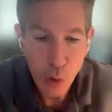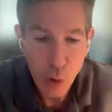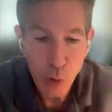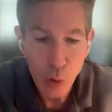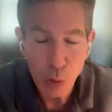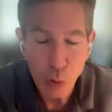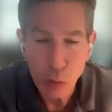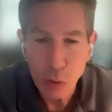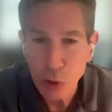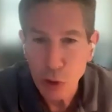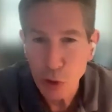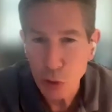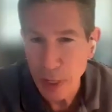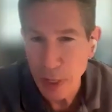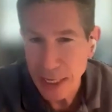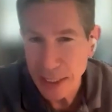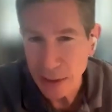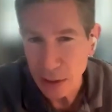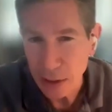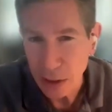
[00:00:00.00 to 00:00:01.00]
who
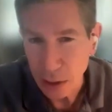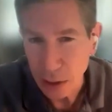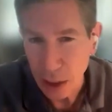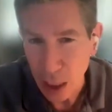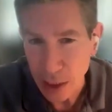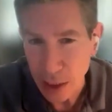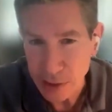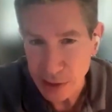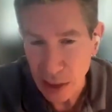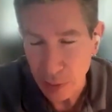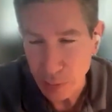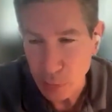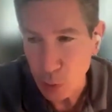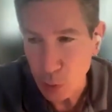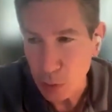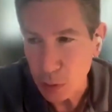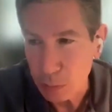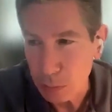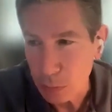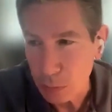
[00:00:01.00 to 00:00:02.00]
created the
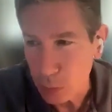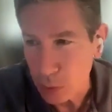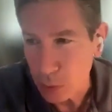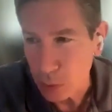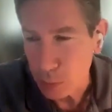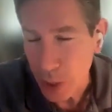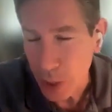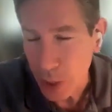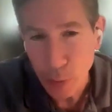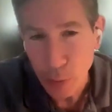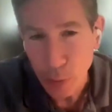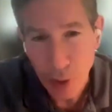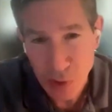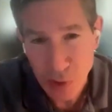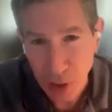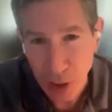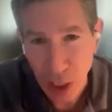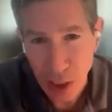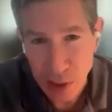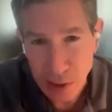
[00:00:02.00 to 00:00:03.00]
concept or
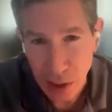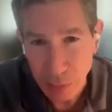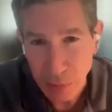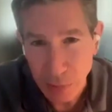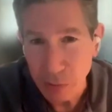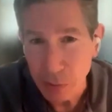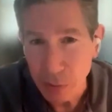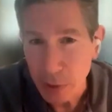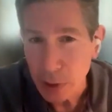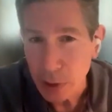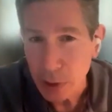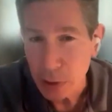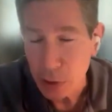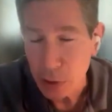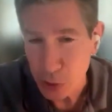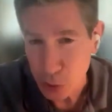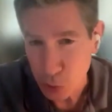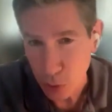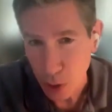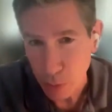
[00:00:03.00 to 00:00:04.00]
popularized the concept of
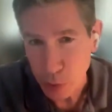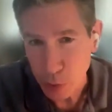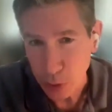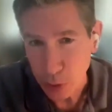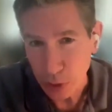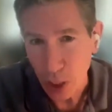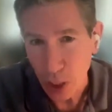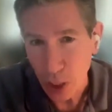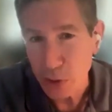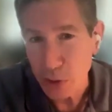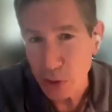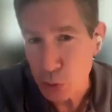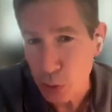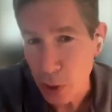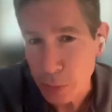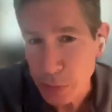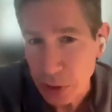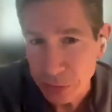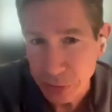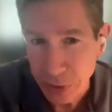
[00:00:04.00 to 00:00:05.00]
disruption, of
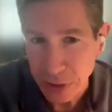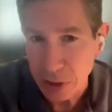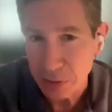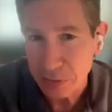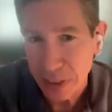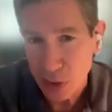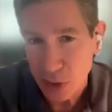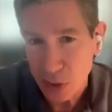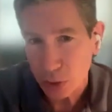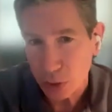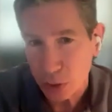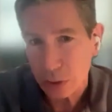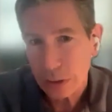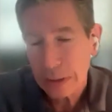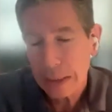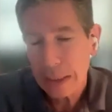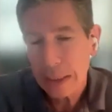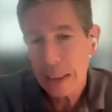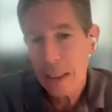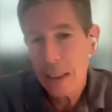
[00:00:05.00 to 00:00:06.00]
disruptive innovation,